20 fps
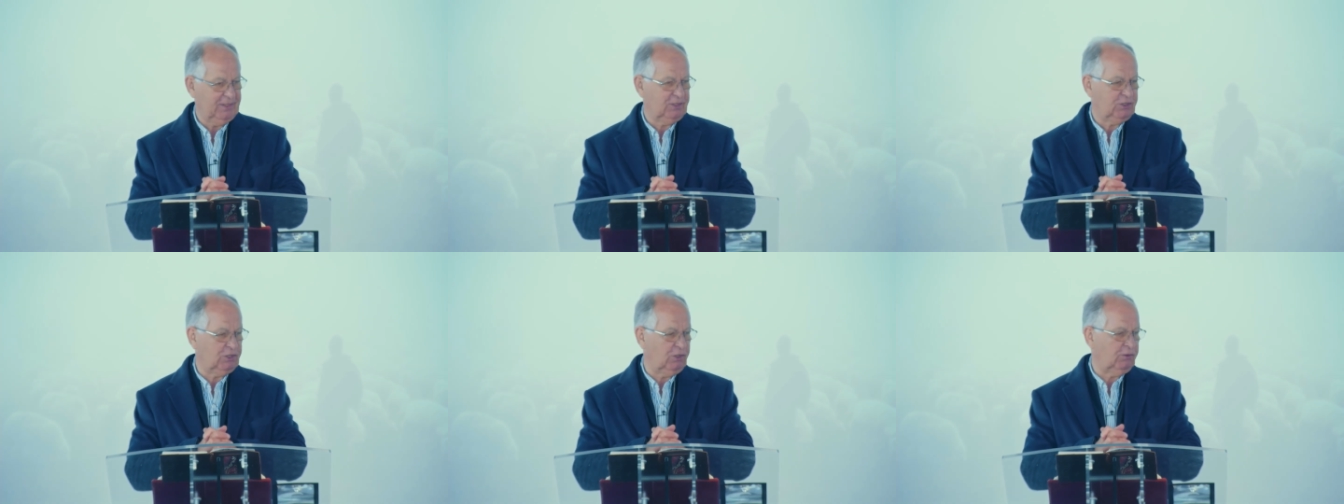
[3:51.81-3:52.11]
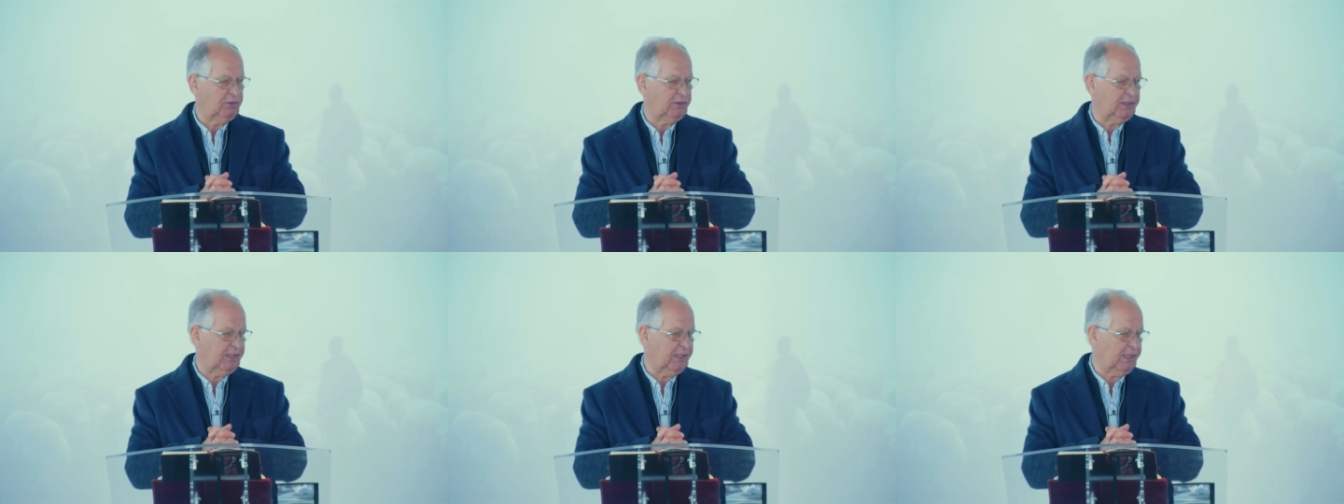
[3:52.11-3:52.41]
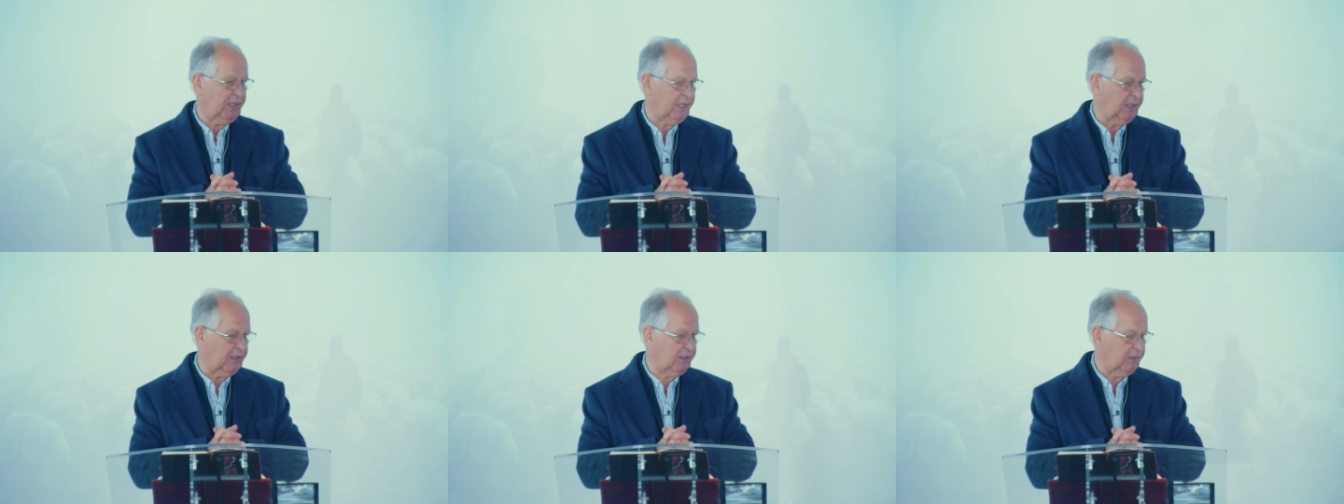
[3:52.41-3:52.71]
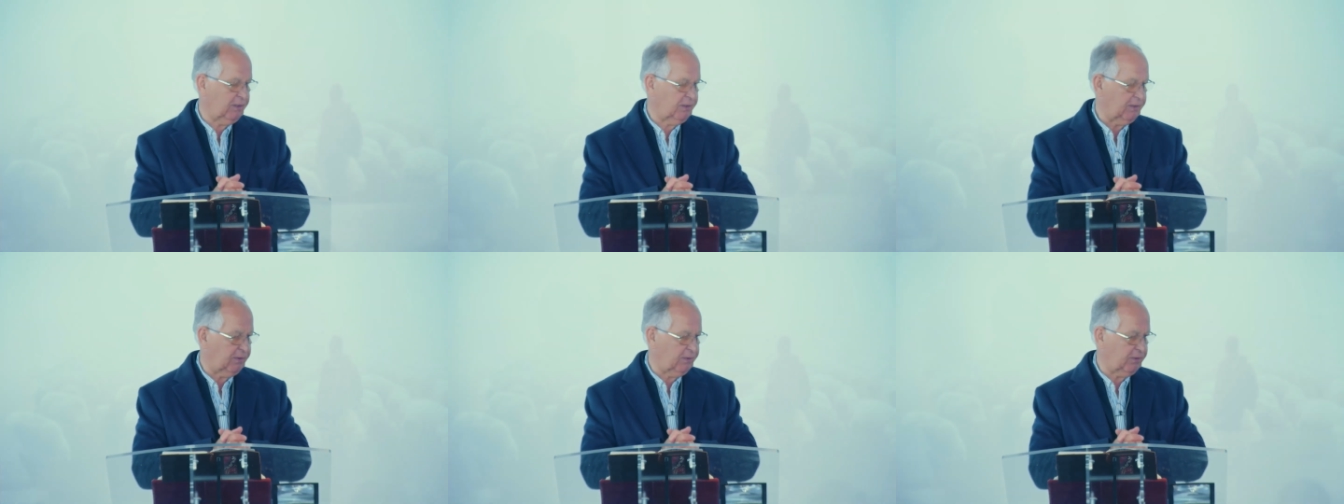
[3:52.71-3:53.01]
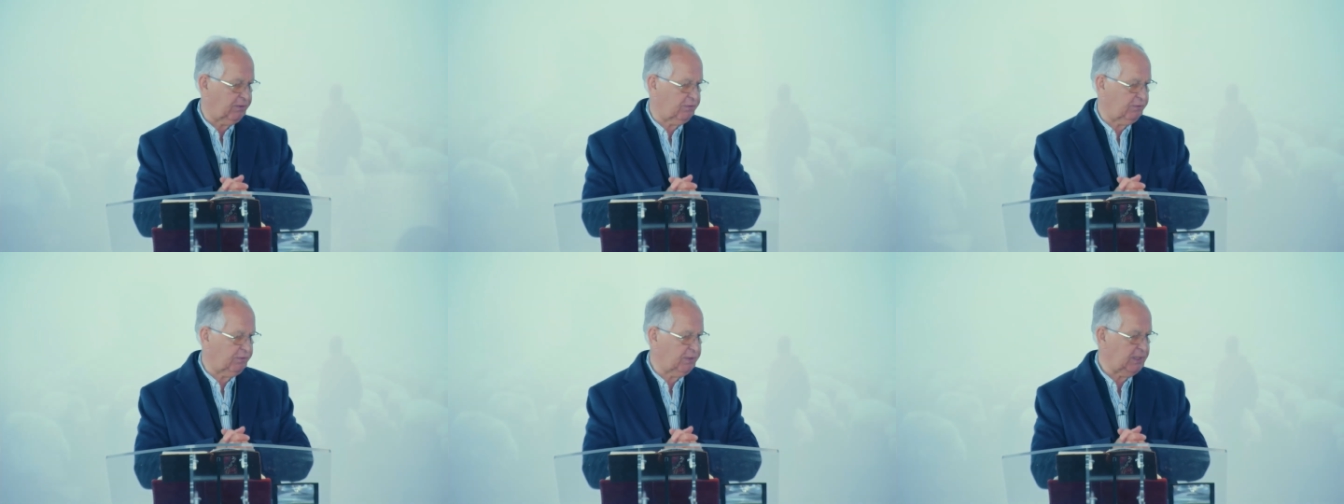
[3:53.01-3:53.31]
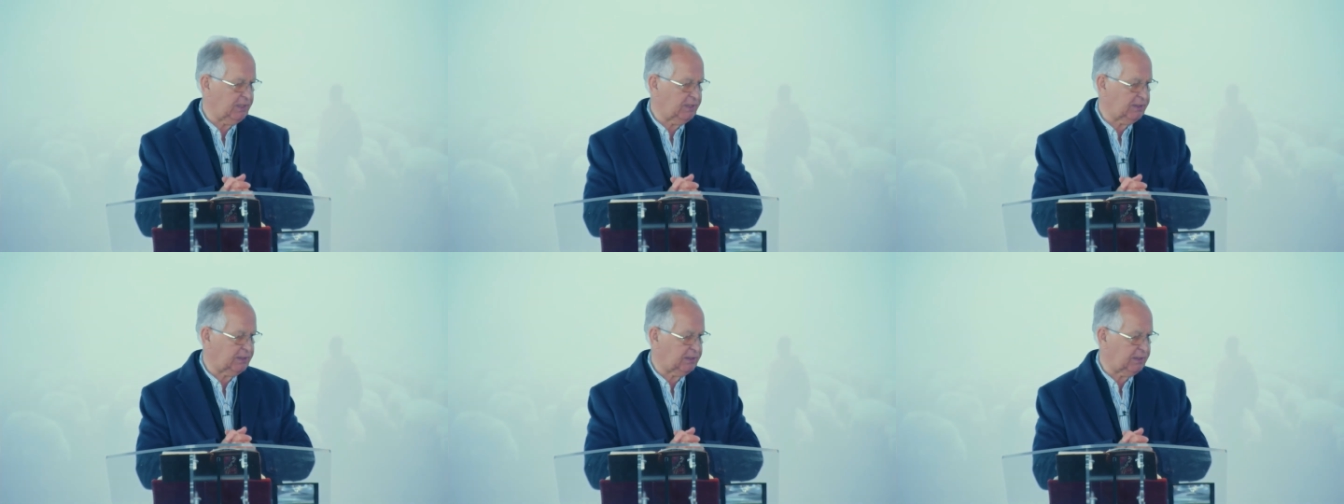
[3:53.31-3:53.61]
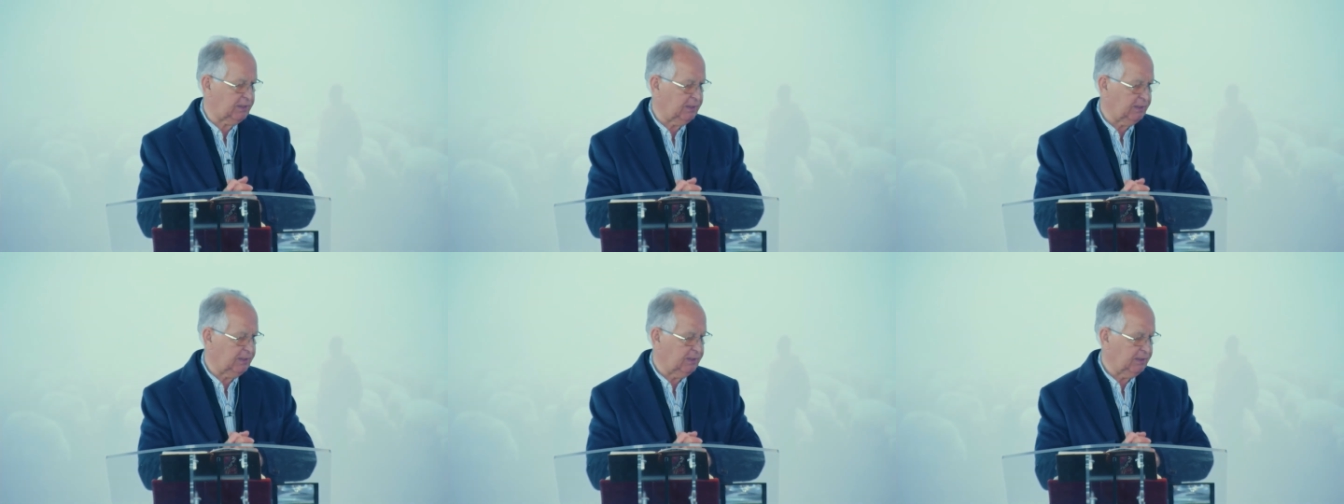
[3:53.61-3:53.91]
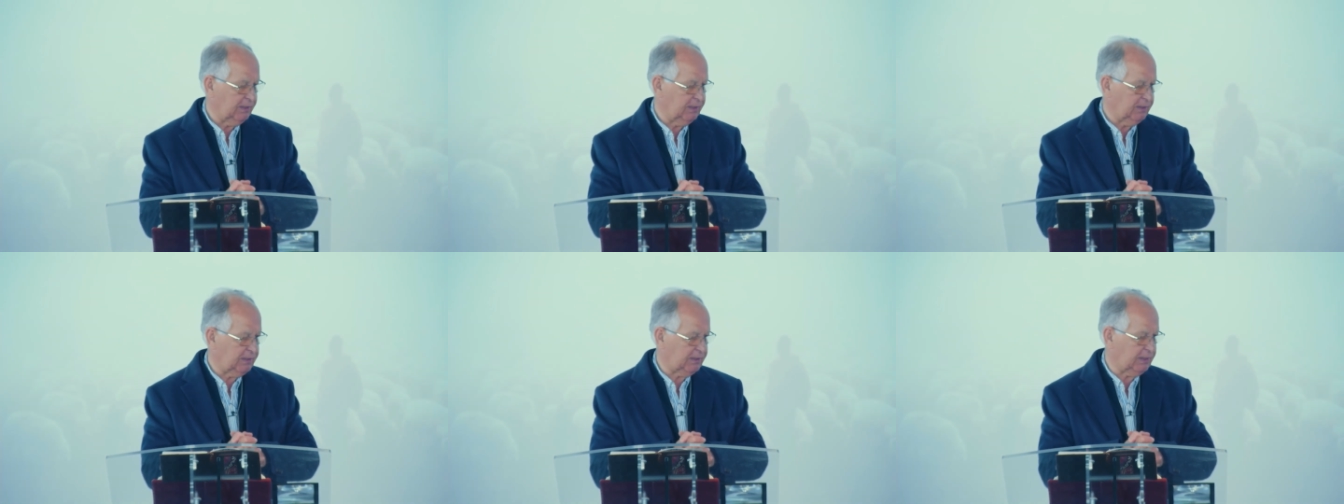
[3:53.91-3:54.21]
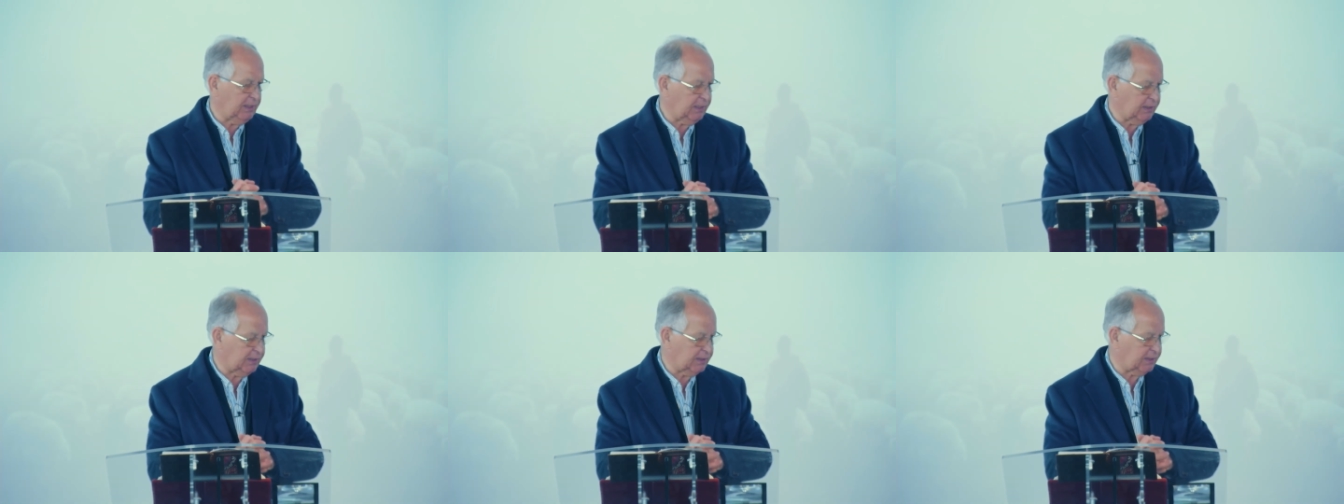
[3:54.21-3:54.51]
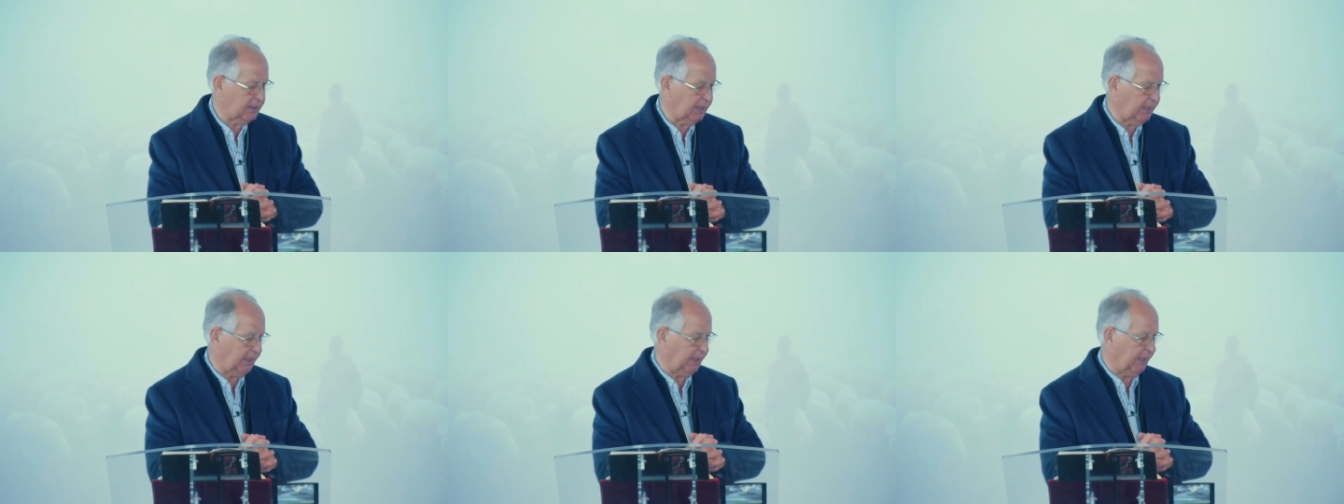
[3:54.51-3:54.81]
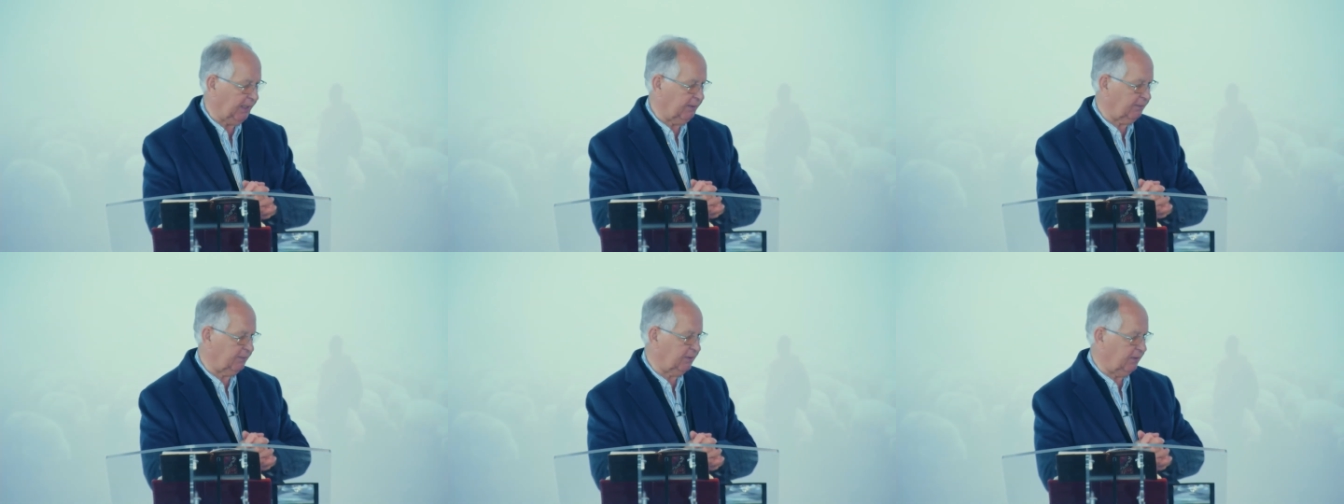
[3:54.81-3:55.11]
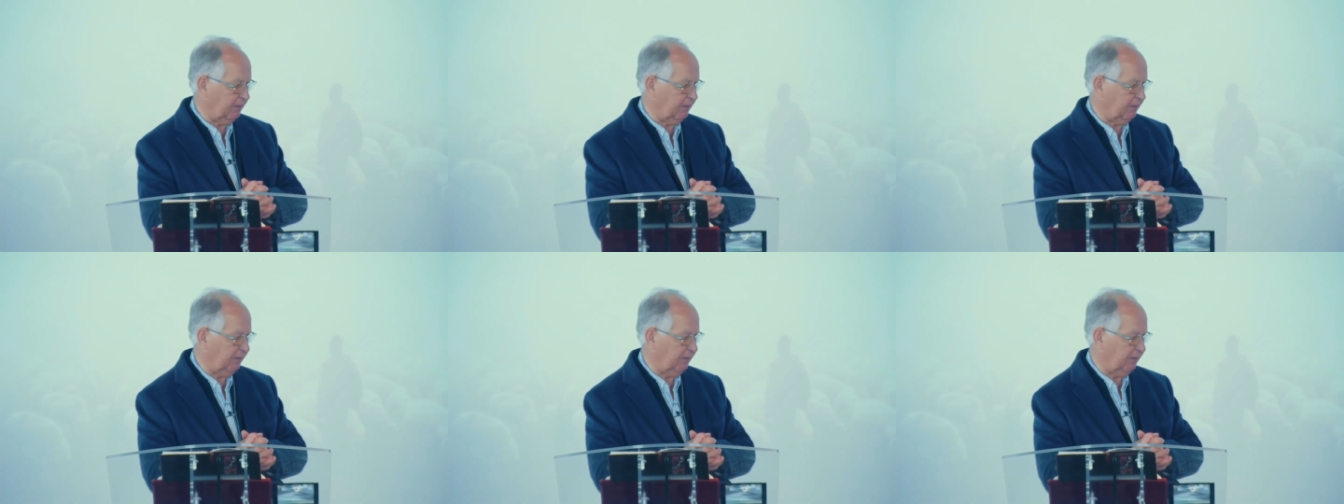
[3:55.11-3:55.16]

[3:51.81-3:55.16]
So there are three seats here,